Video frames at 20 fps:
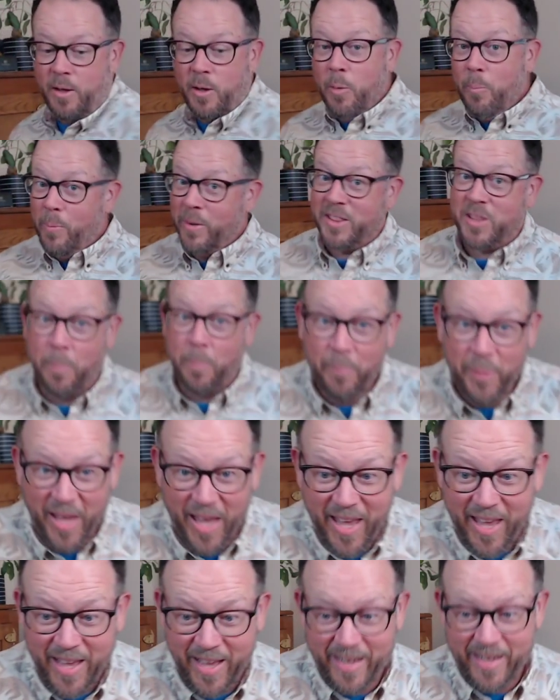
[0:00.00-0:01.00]
But the
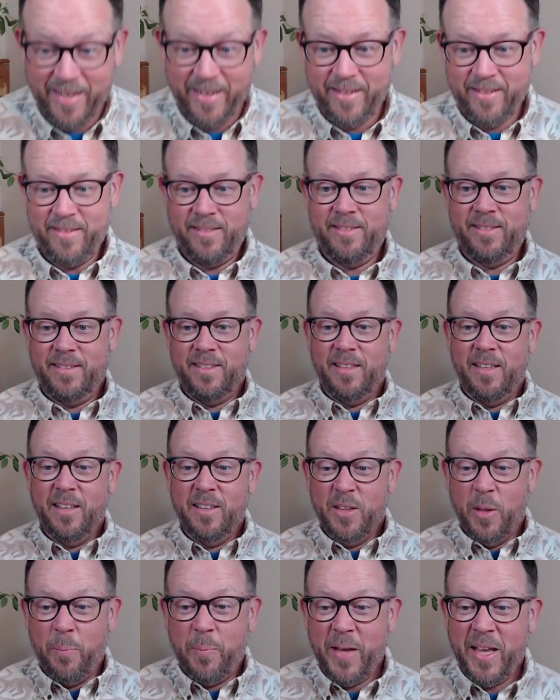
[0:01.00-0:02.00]
pin,
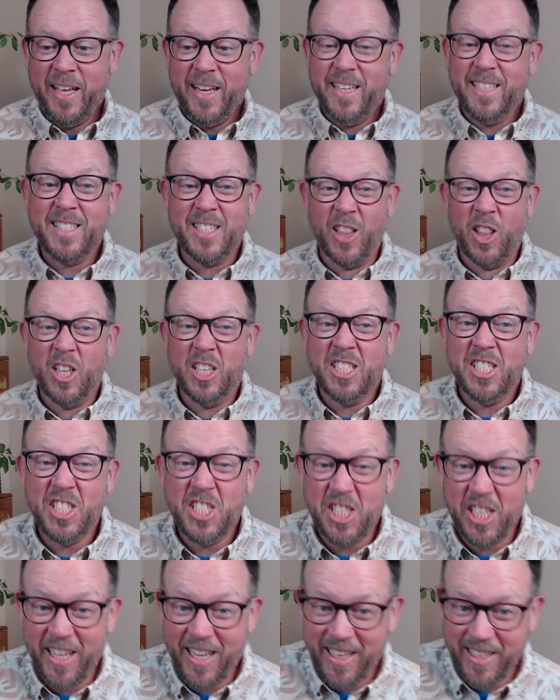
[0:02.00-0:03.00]
the pin is
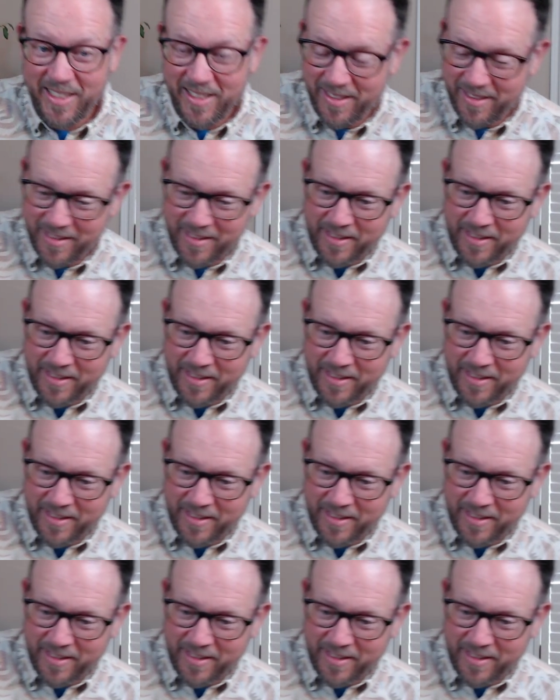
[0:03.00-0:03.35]
legit.